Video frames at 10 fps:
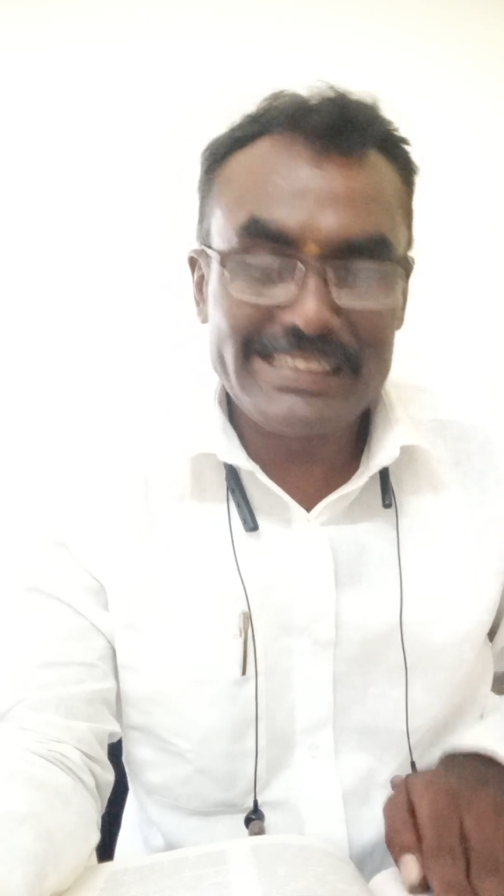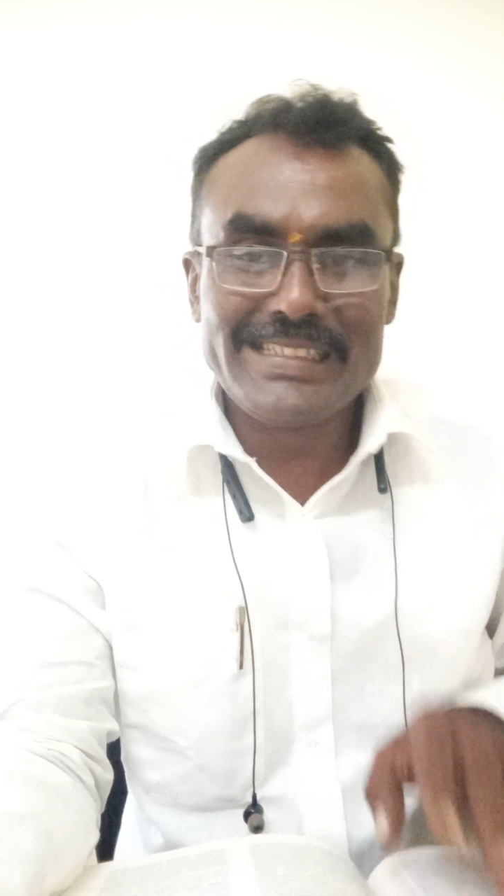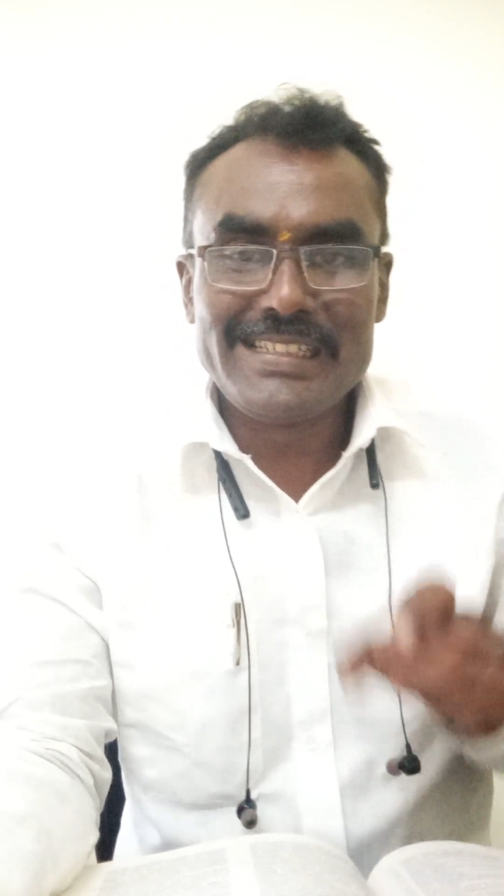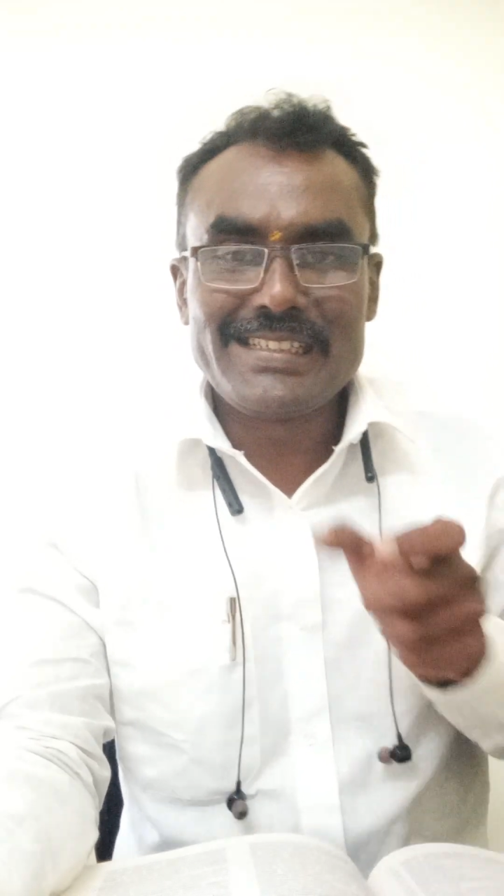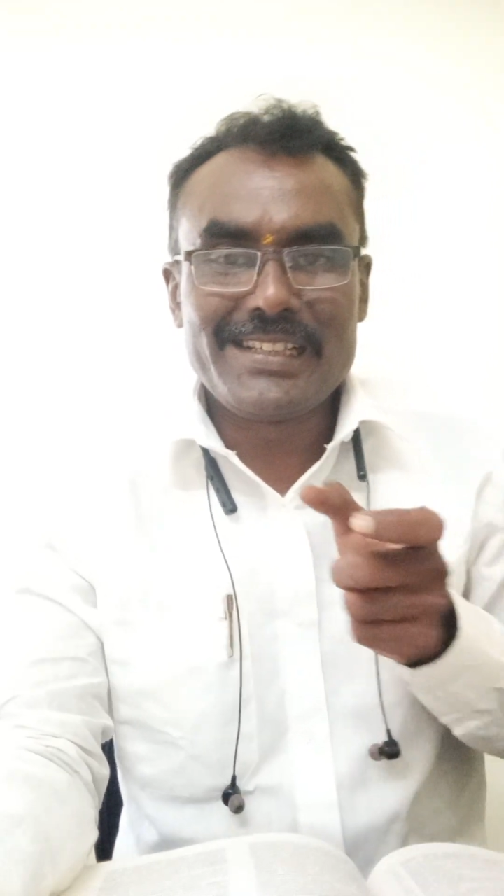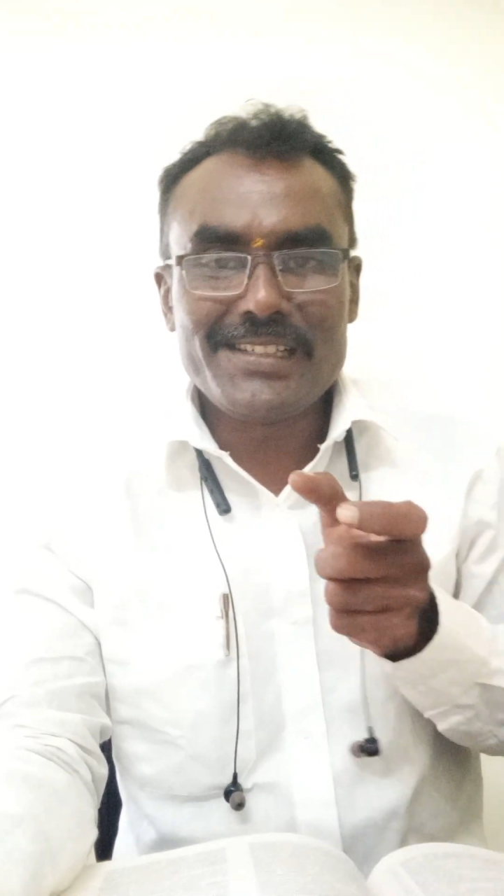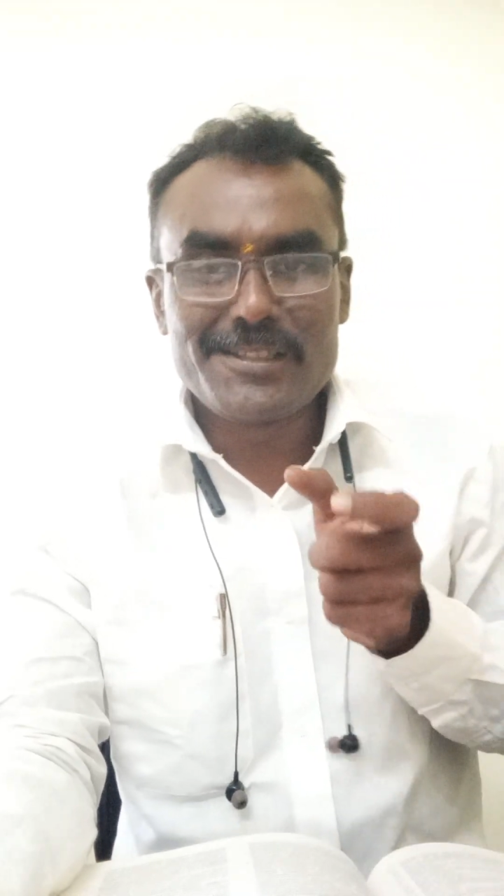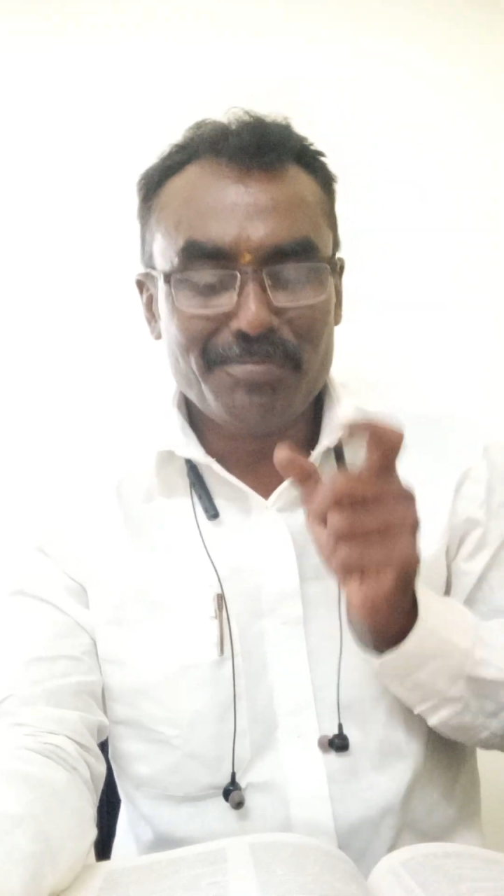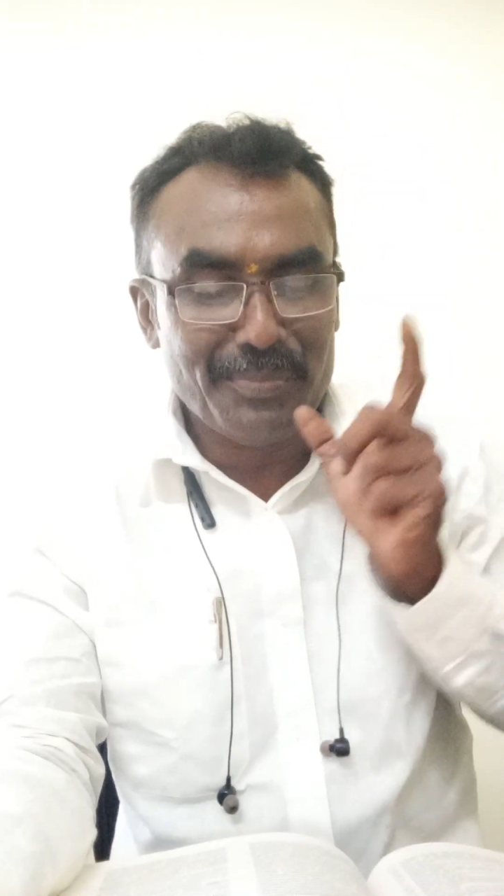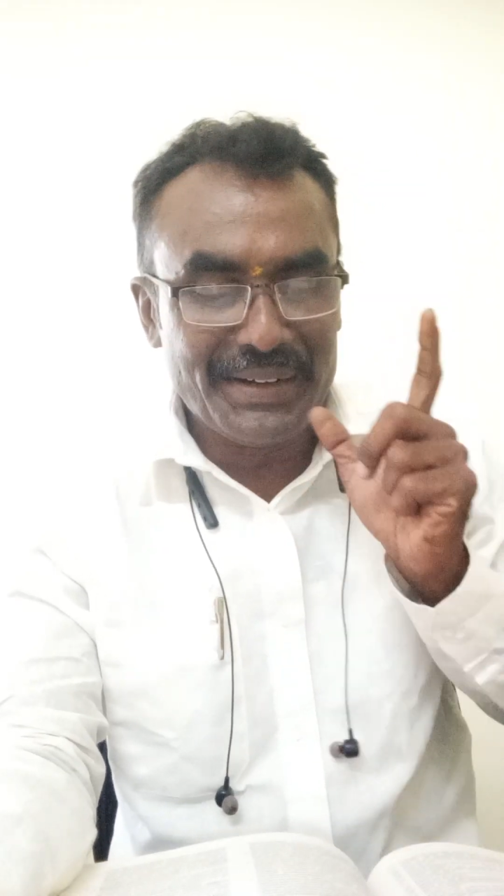this is the
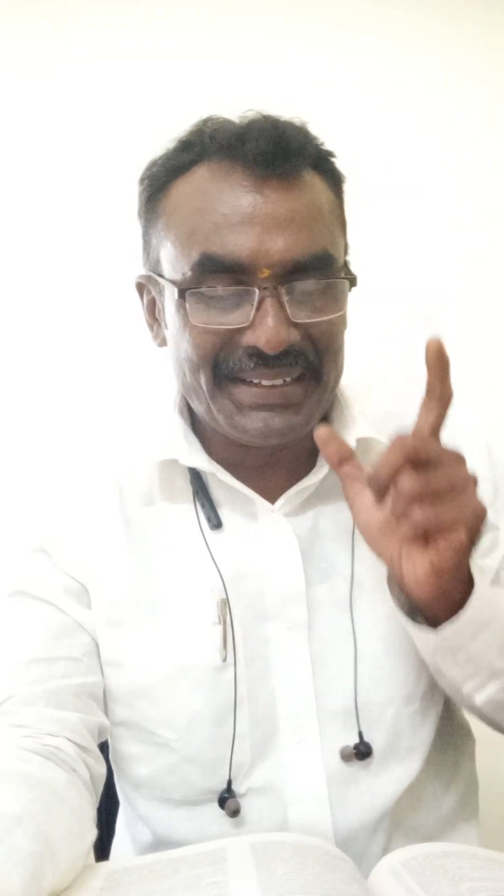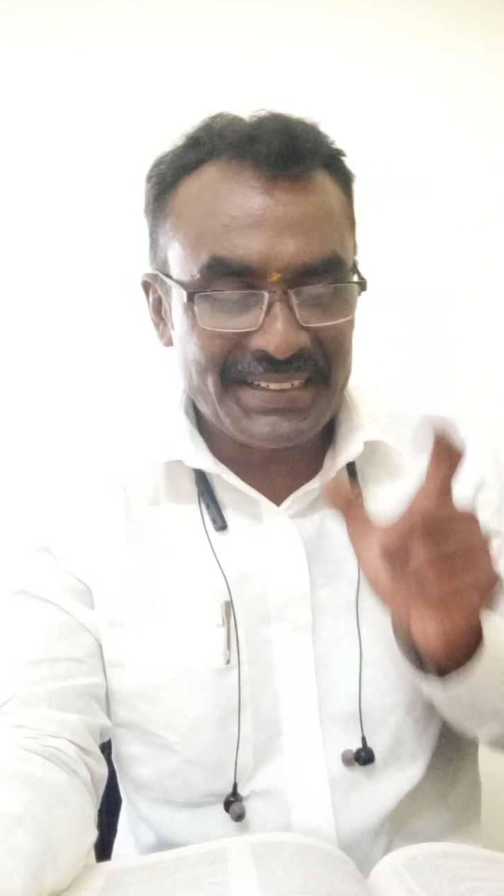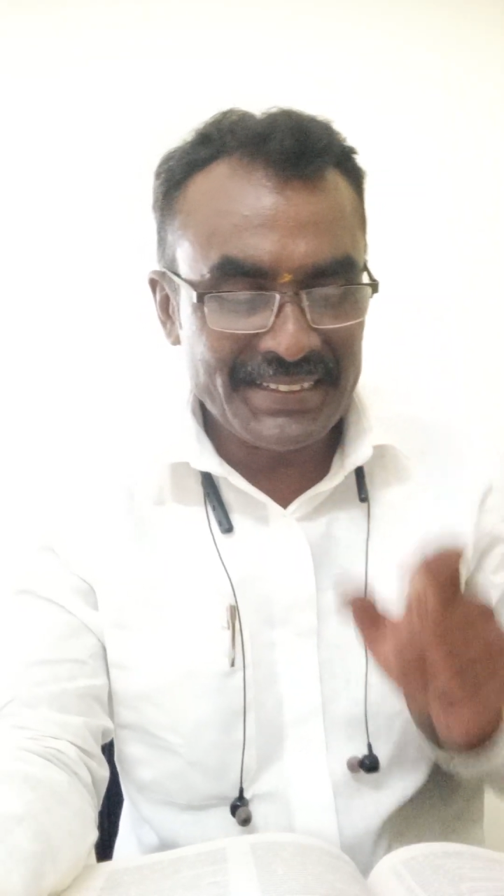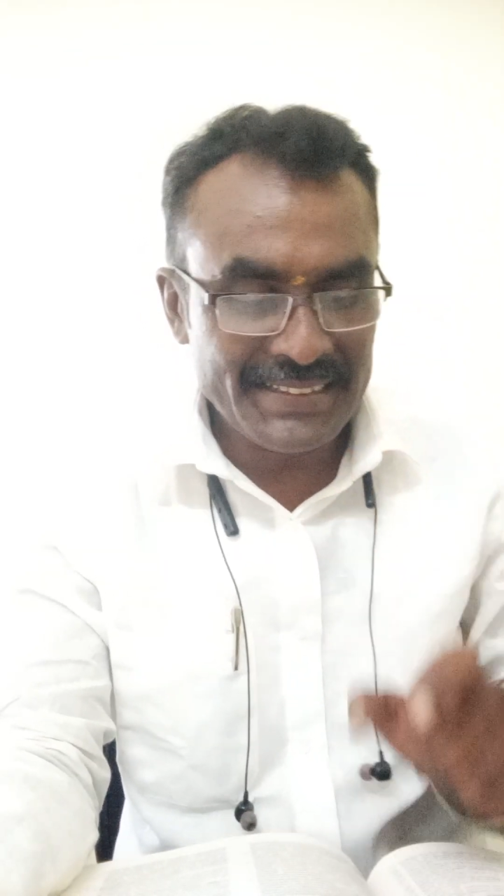spirit.